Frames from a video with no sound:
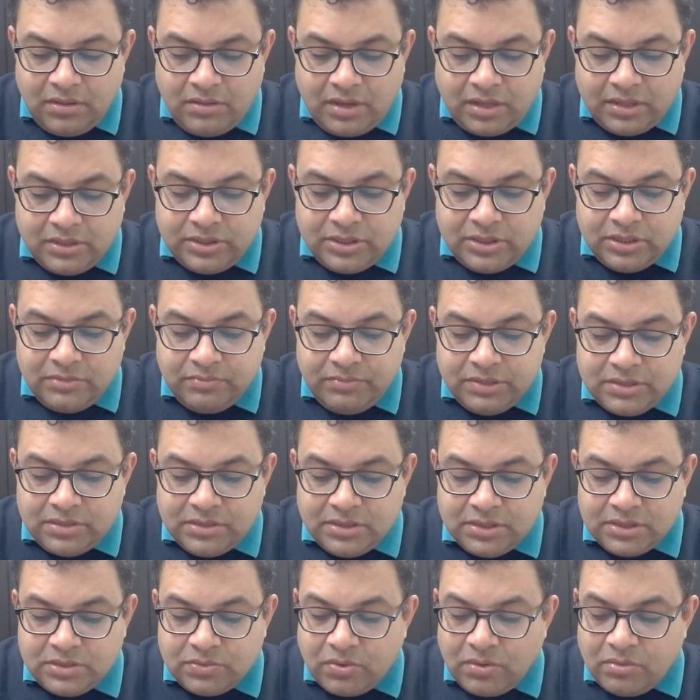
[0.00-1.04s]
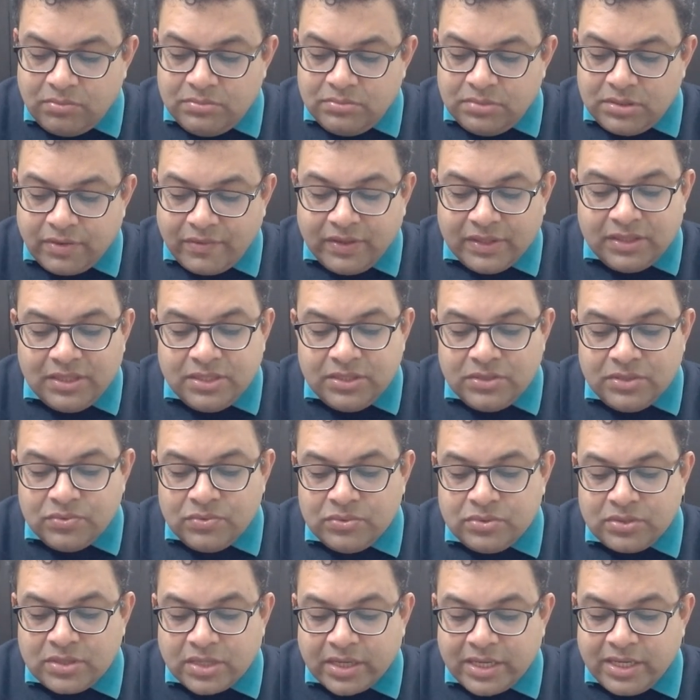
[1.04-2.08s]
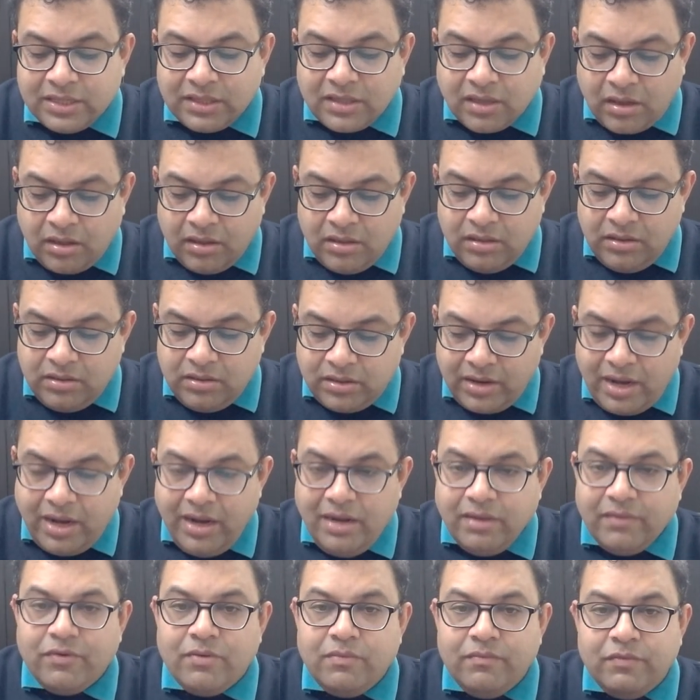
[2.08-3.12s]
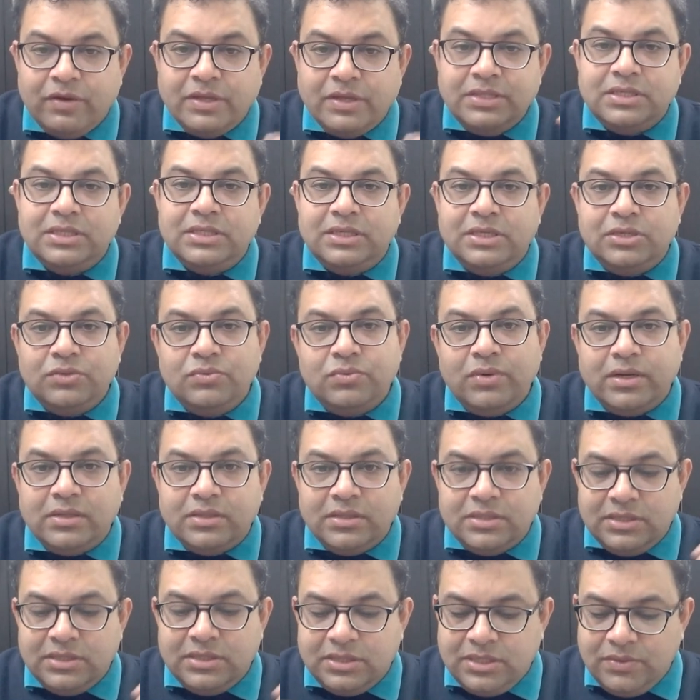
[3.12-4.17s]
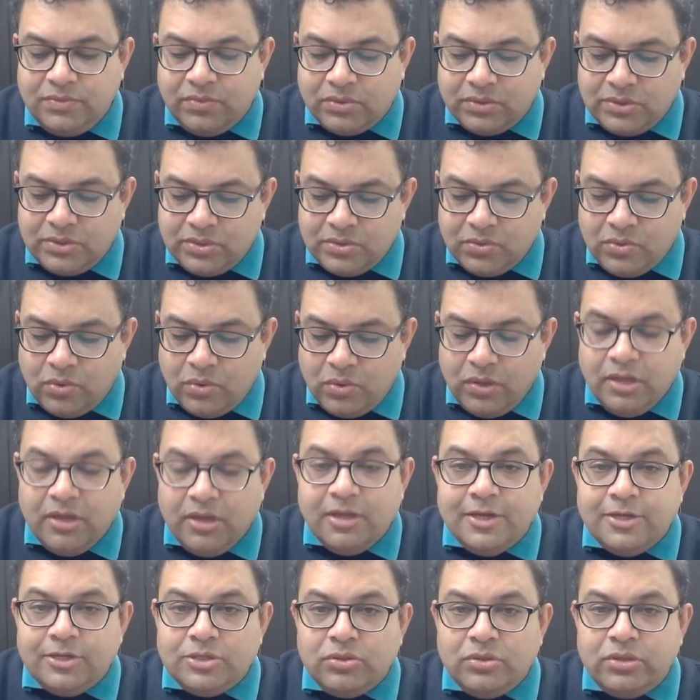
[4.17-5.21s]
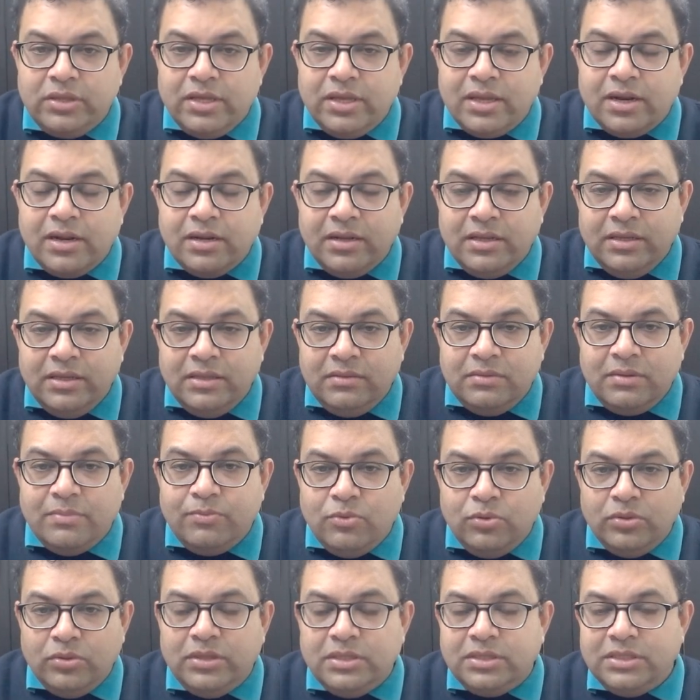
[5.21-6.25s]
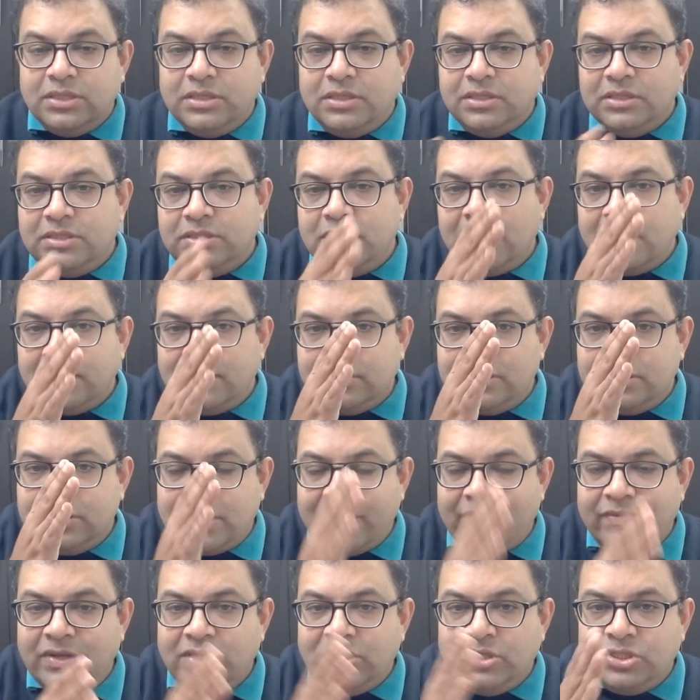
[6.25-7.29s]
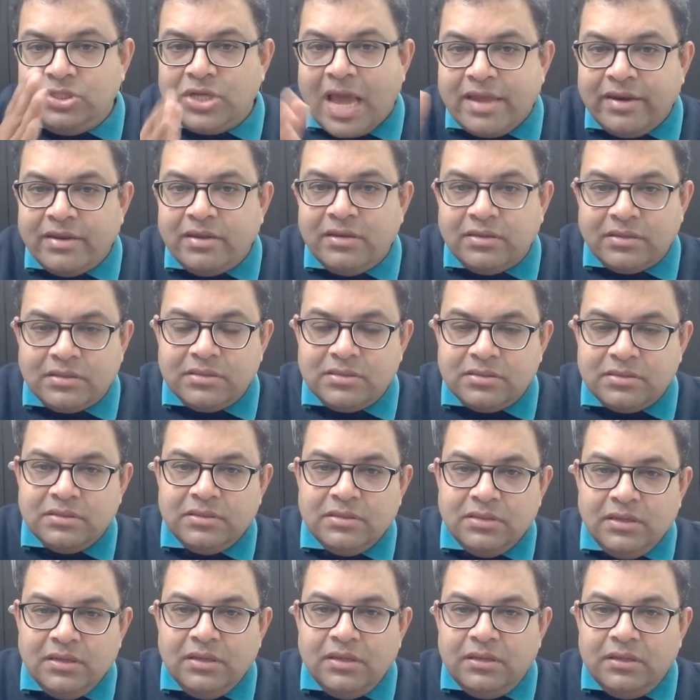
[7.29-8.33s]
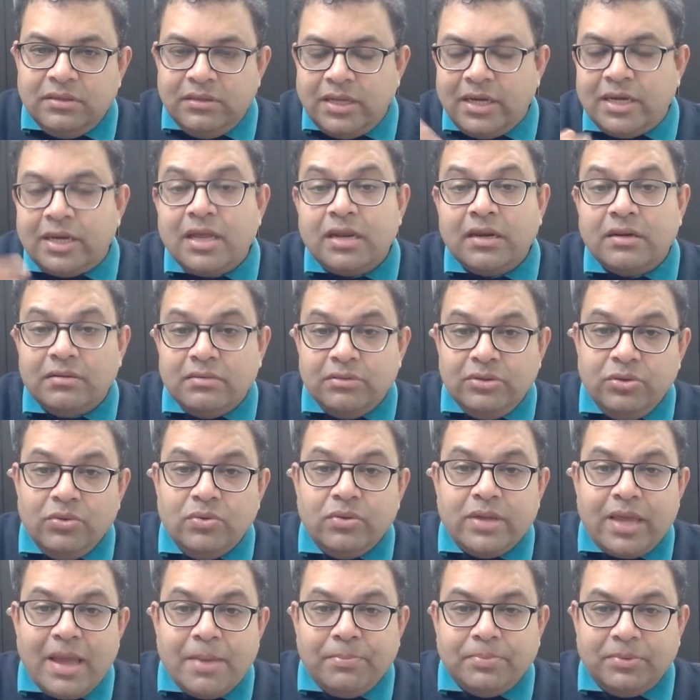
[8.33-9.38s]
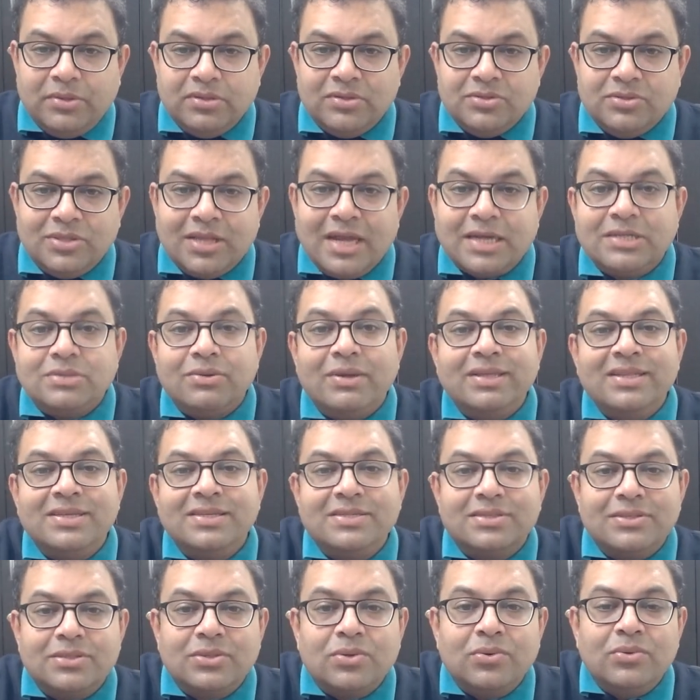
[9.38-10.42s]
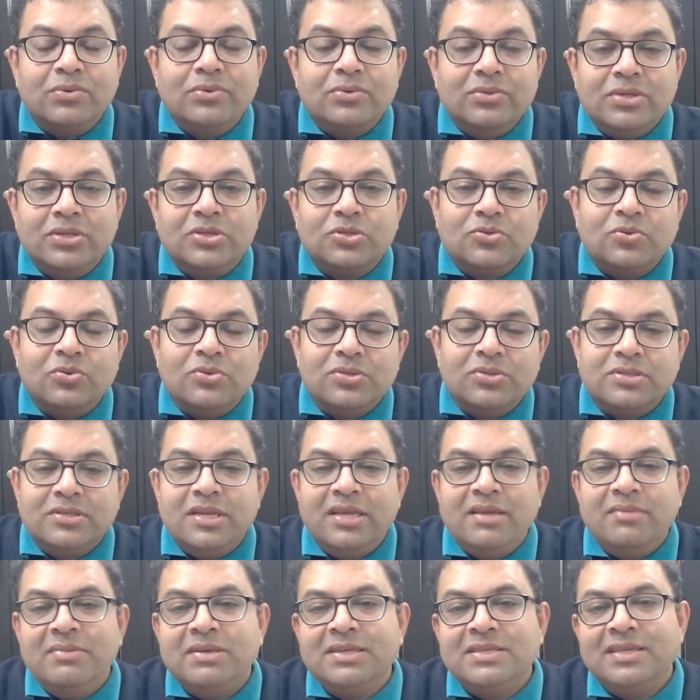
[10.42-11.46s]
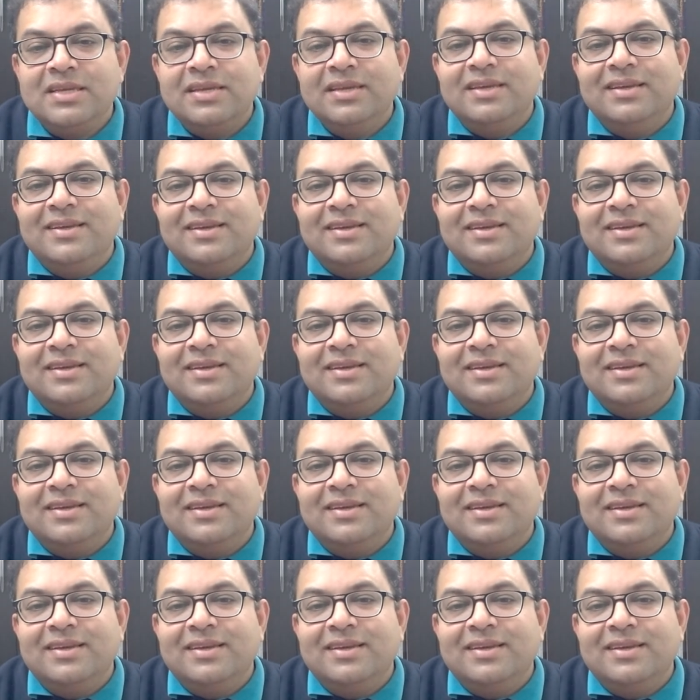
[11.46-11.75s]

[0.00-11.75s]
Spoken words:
urgent business from Savatthi to Saketa, right? From one city to another city he wants to go. So there are, in the both the cities, there are 7 chariots that are, you know, kept. So that's why this discourse name is